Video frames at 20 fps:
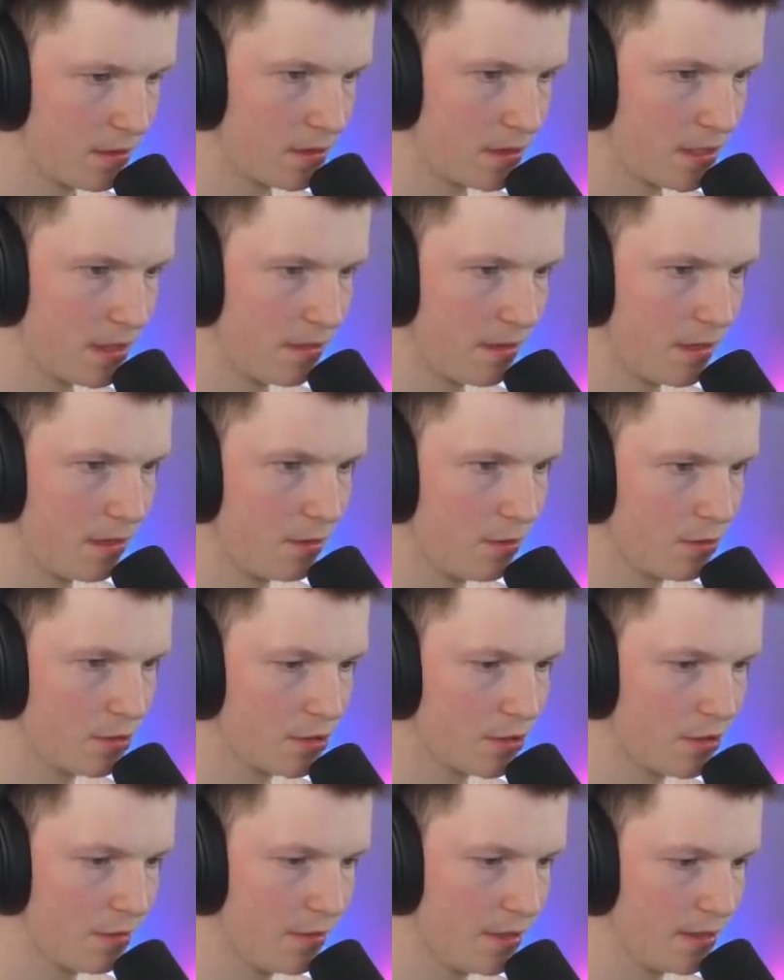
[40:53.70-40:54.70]
See that
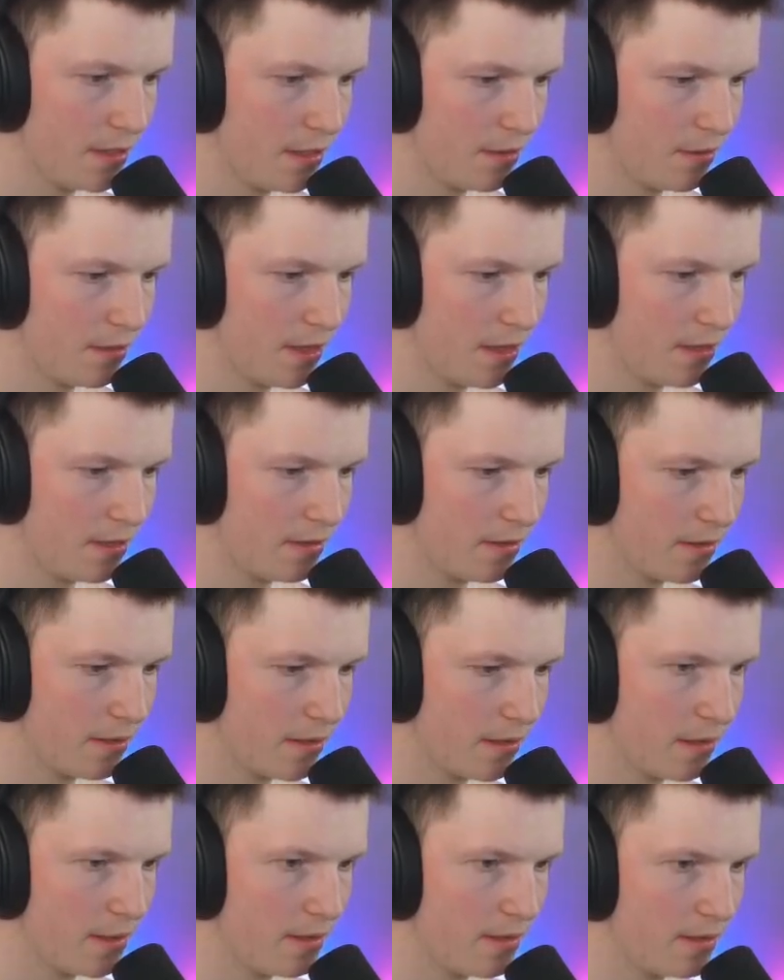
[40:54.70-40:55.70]
nose coming down there,
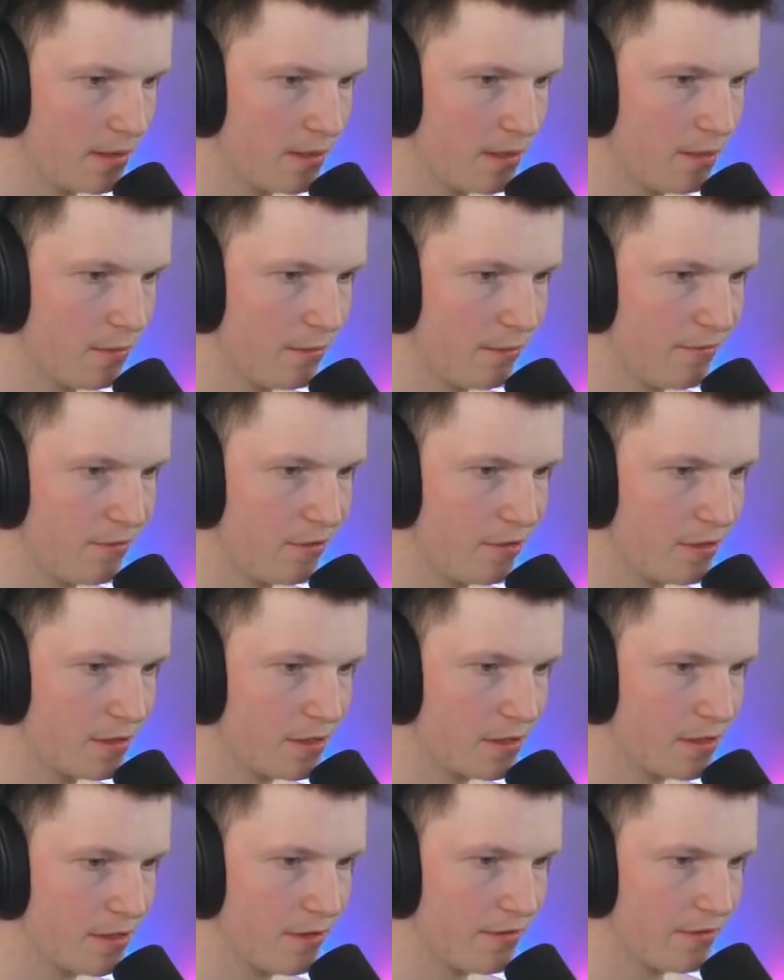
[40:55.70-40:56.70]
and down to
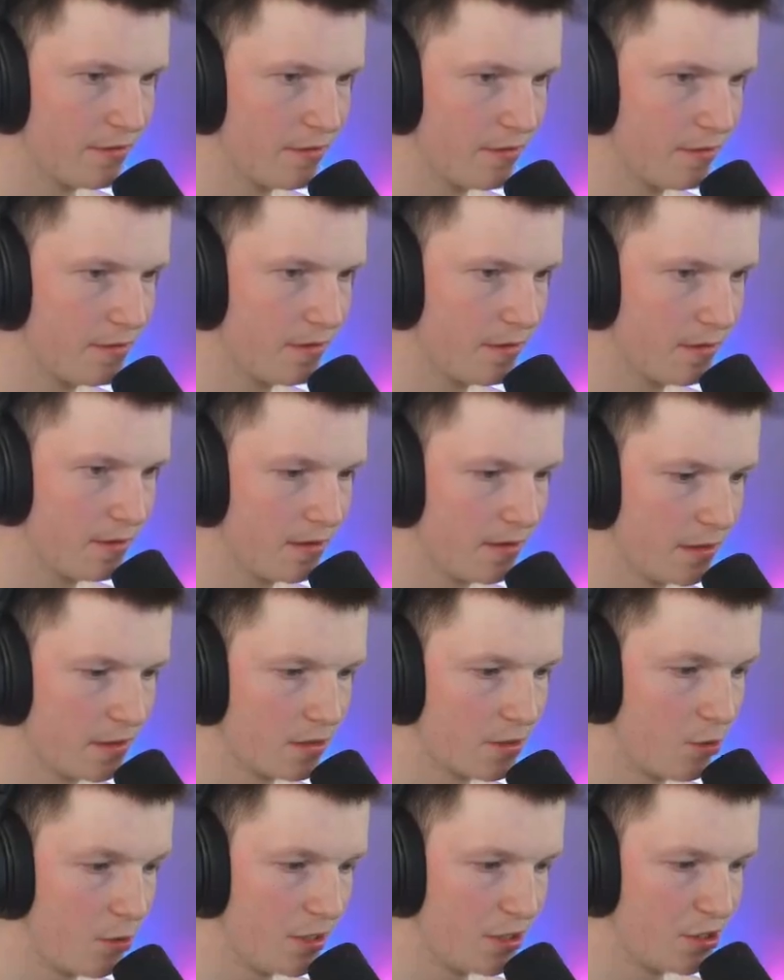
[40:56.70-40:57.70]
37.
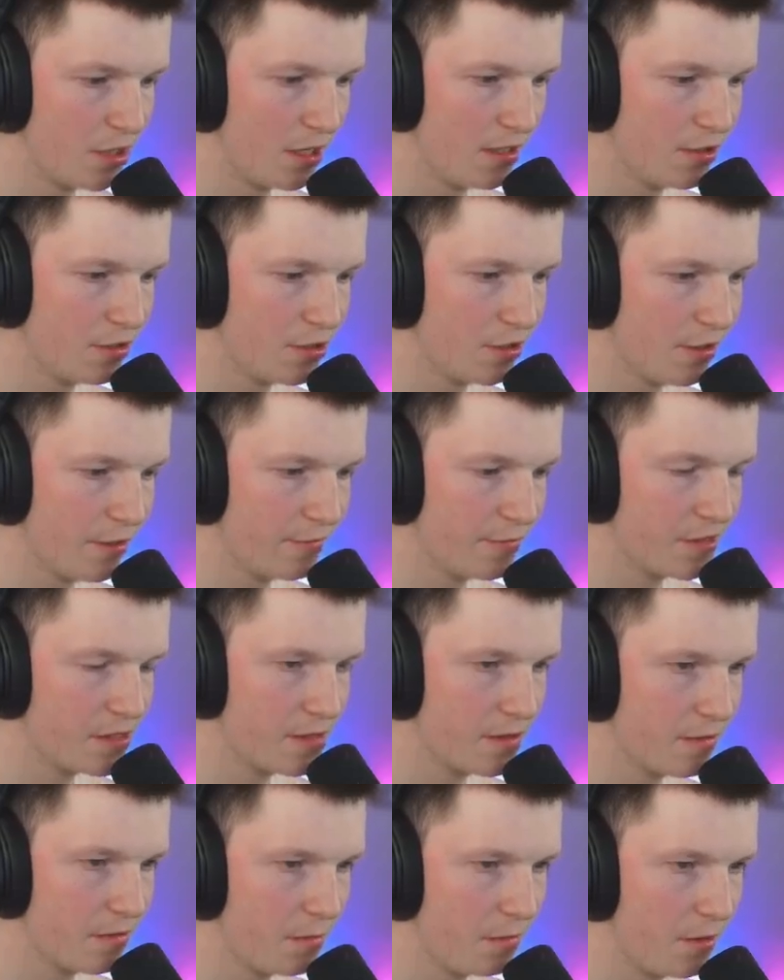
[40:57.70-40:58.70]
It's quite challenging,
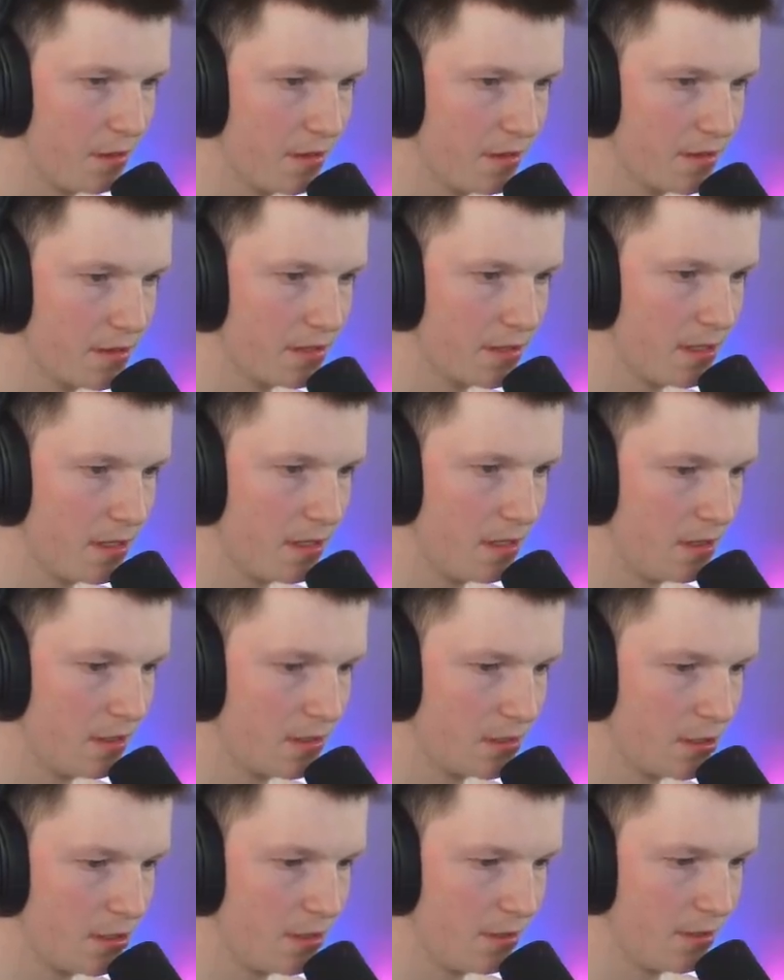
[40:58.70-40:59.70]
obviously, all this
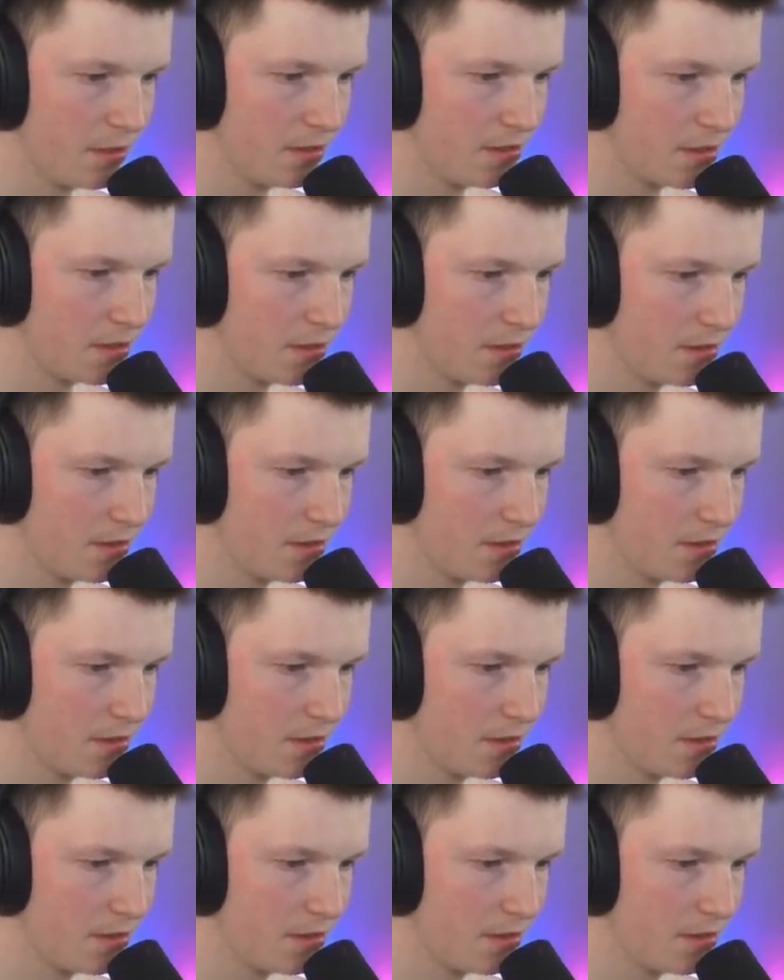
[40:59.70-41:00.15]
turbulence.